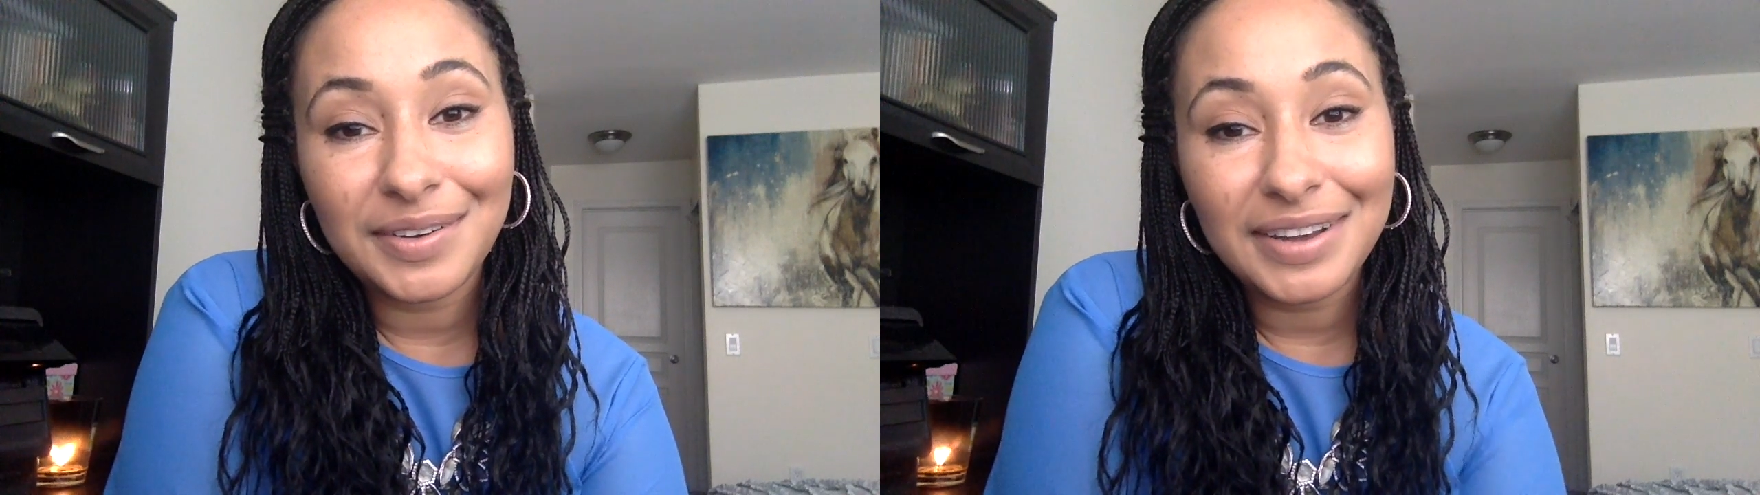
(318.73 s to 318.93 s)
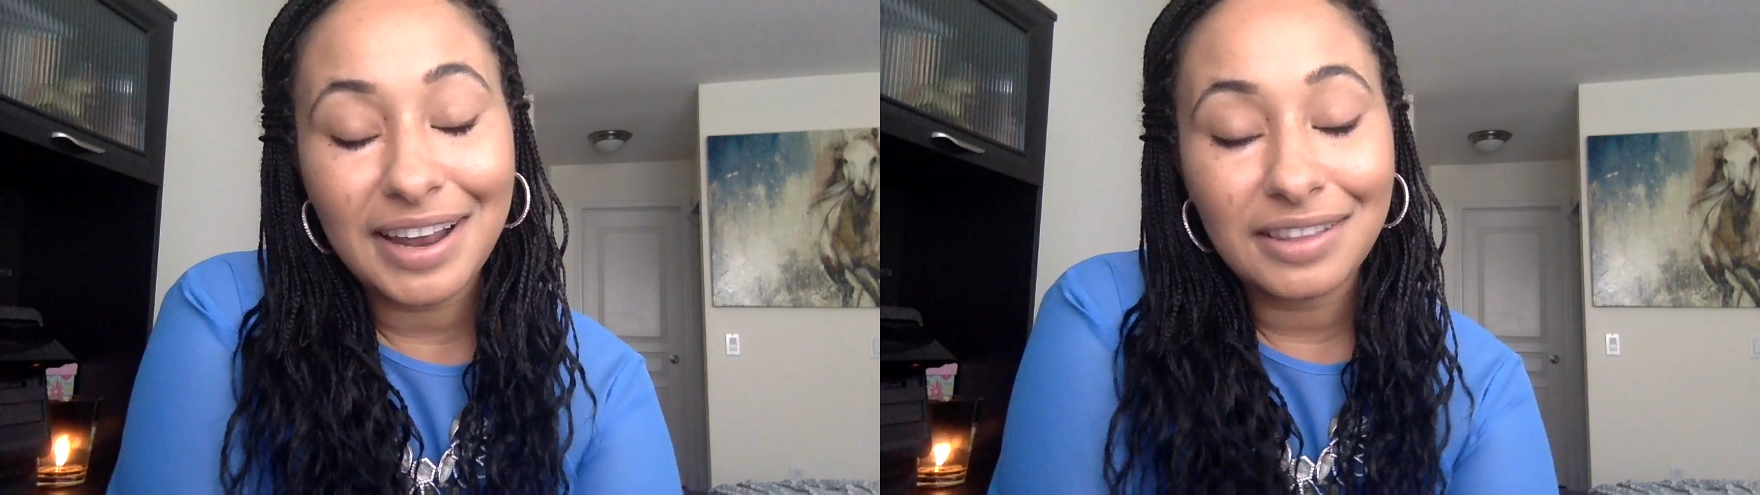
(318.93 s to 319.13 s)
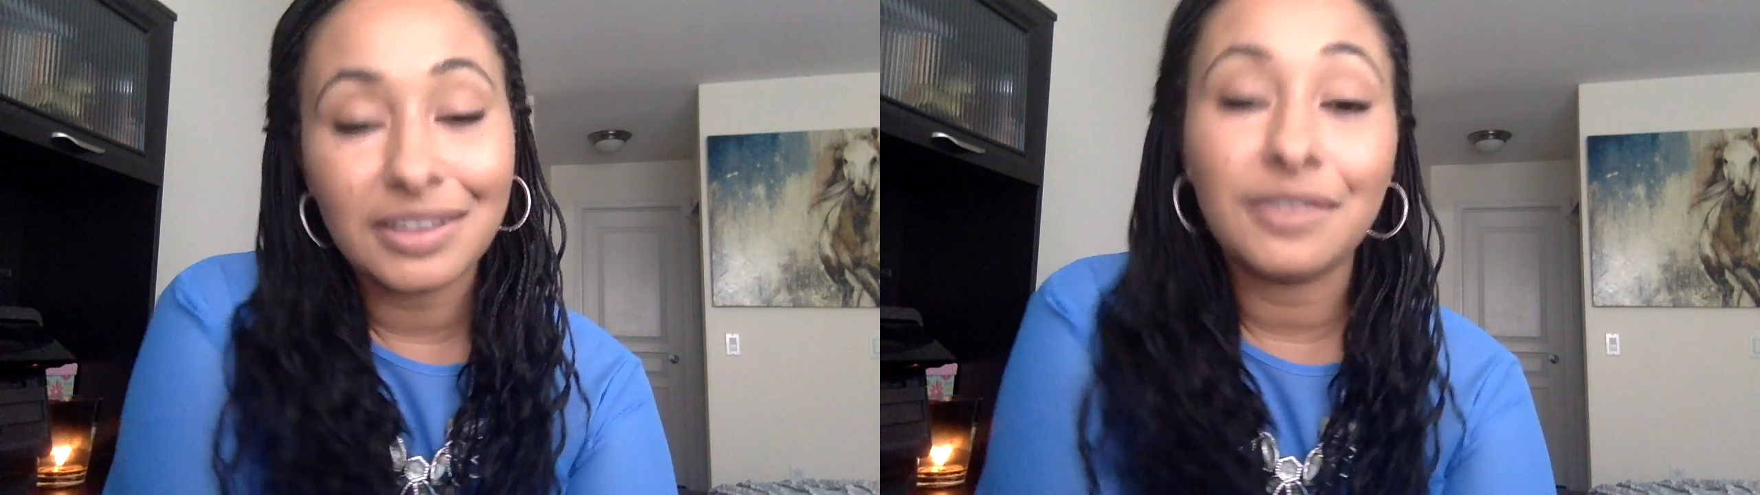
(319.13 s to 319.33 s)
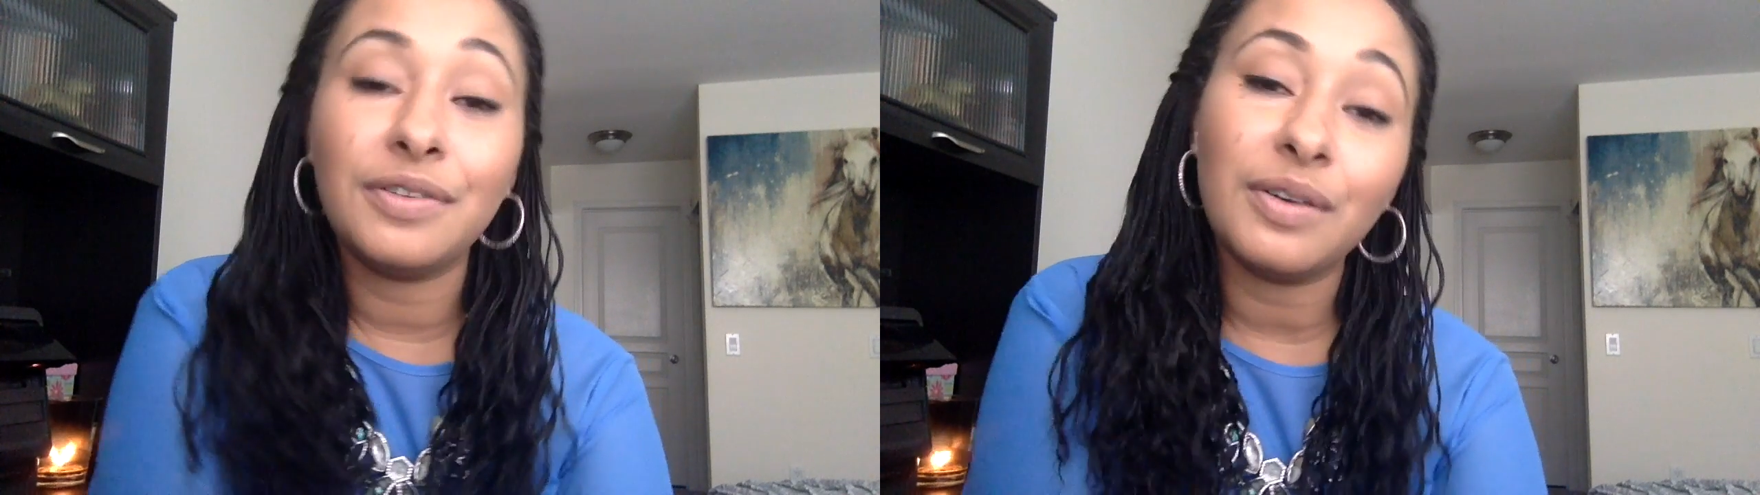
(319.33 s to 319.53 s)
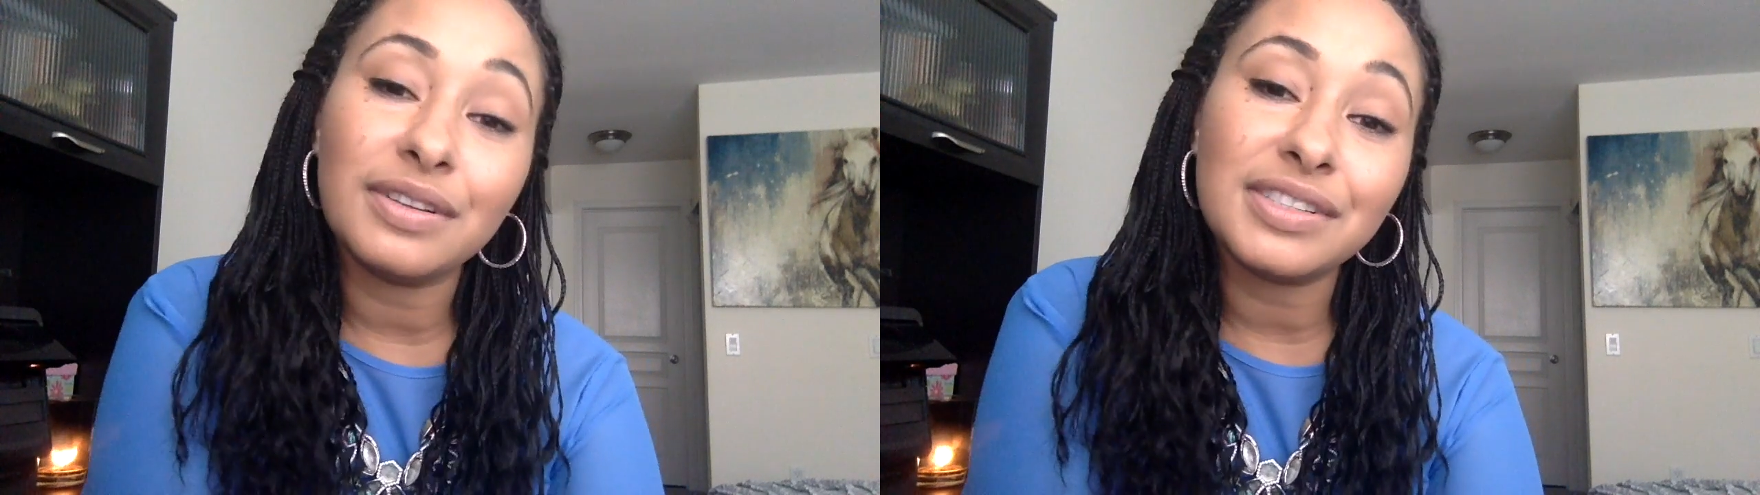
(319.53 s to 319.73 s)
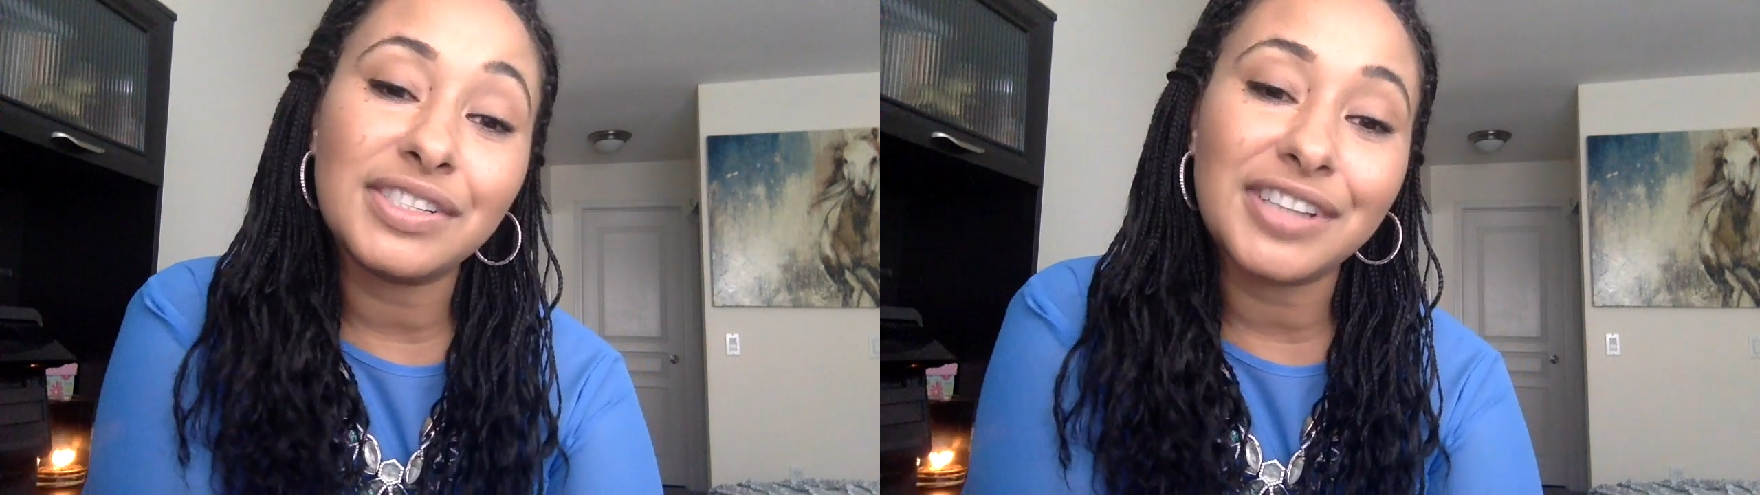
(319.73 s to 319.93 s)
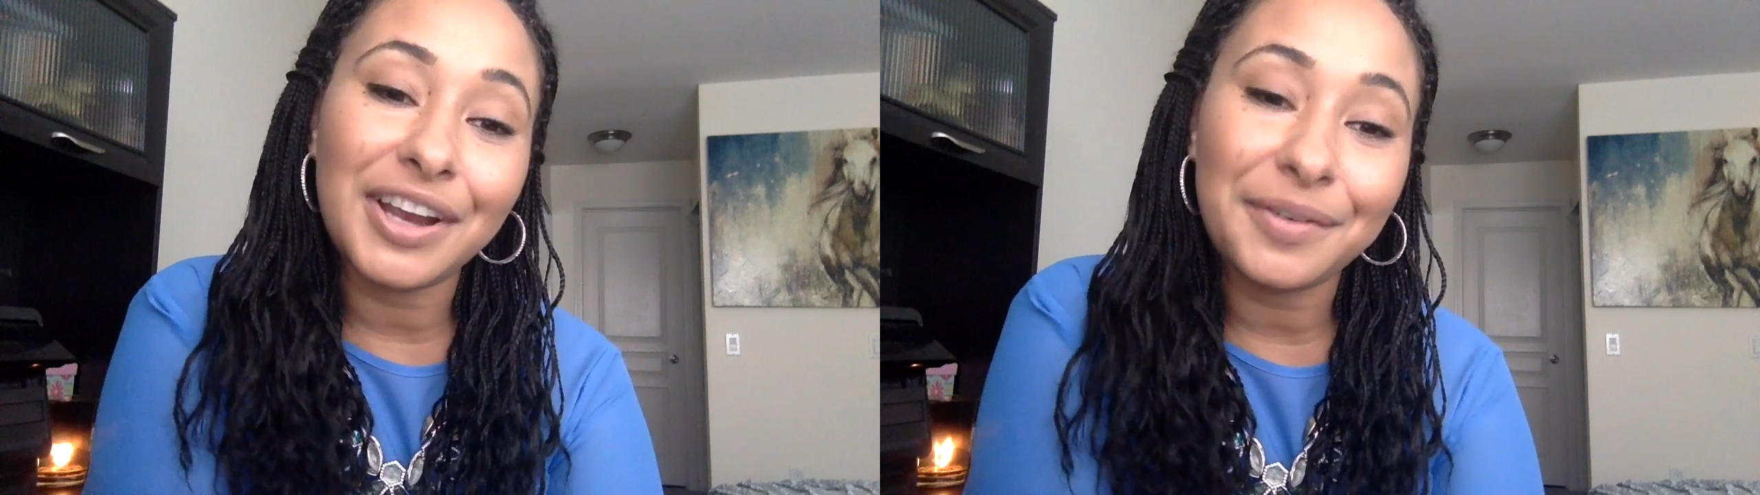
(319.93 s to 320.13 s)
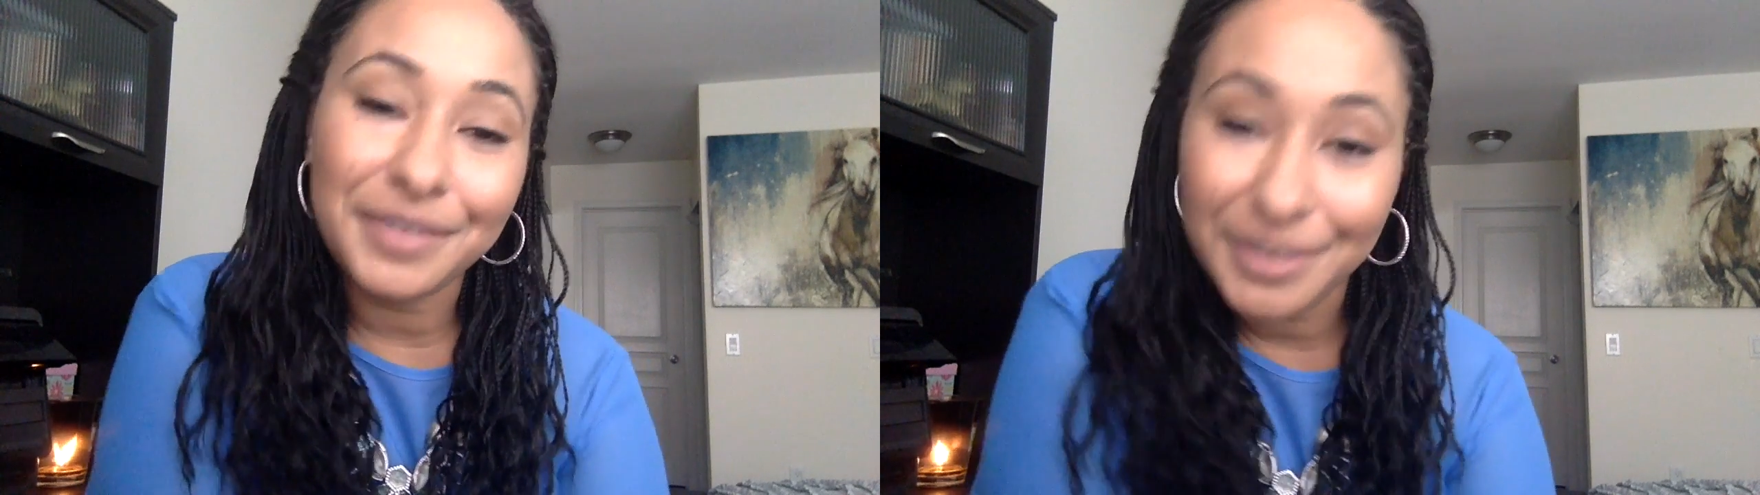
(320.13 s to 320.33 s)
and I look forward to
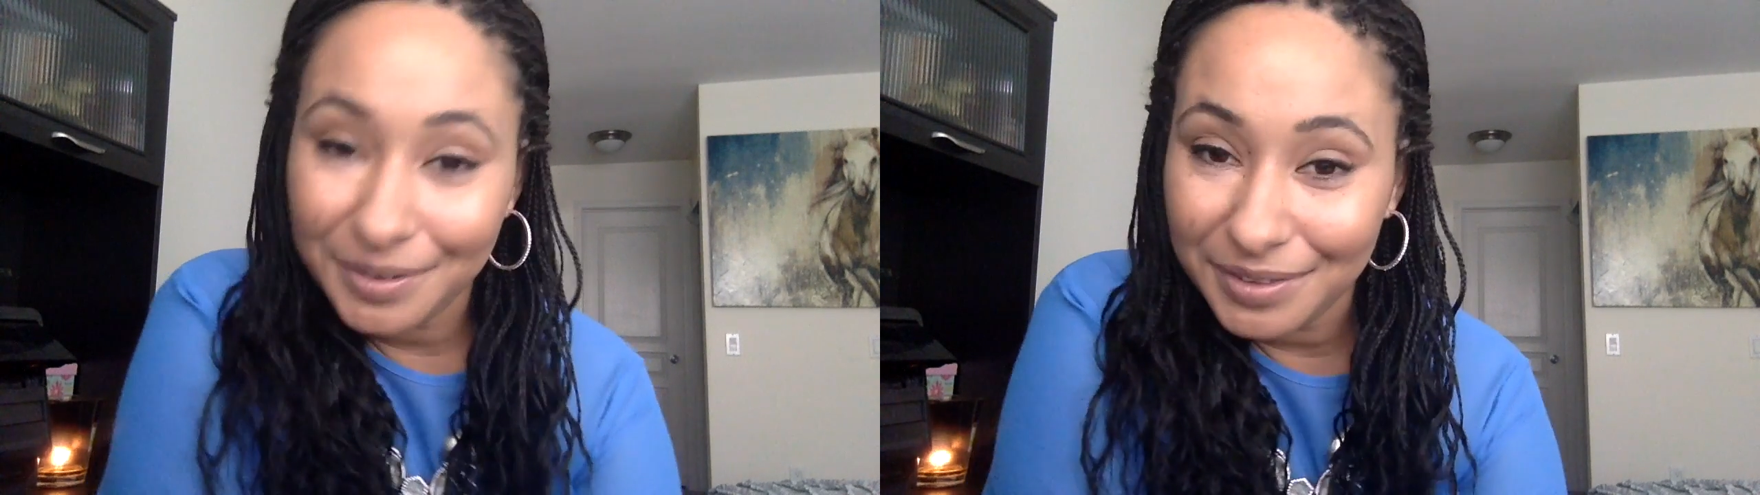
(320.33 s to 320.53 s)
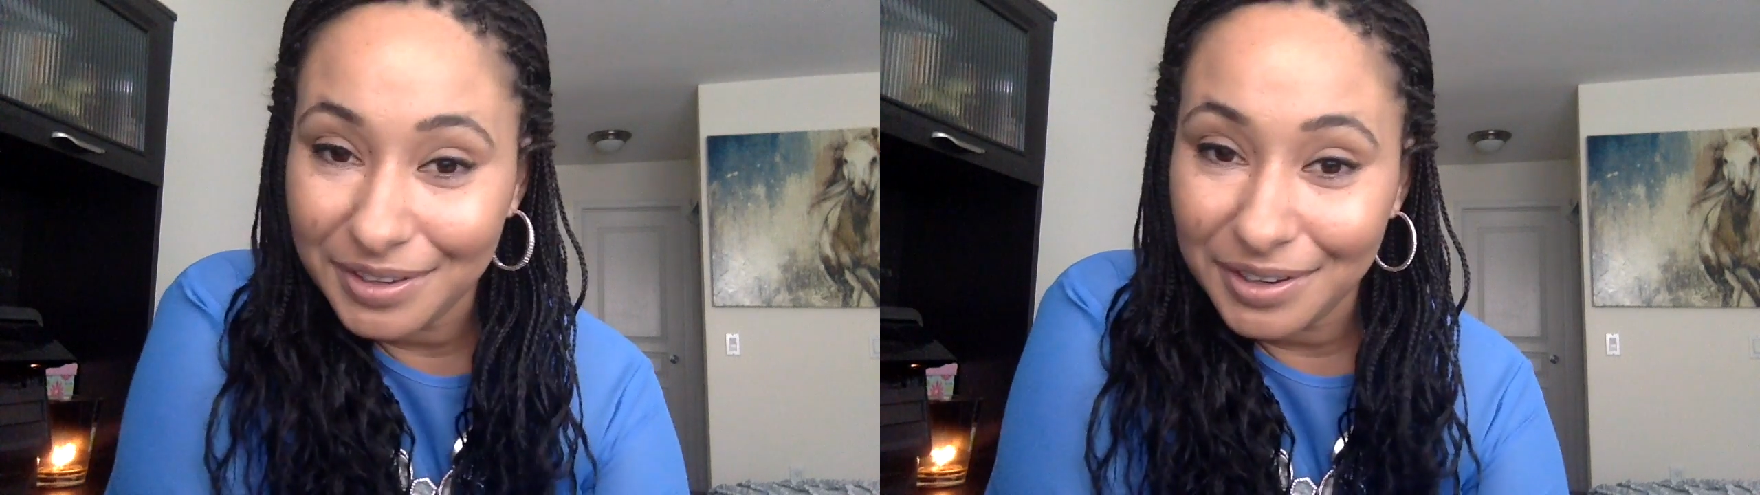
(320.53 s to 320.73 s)
sharing with you in the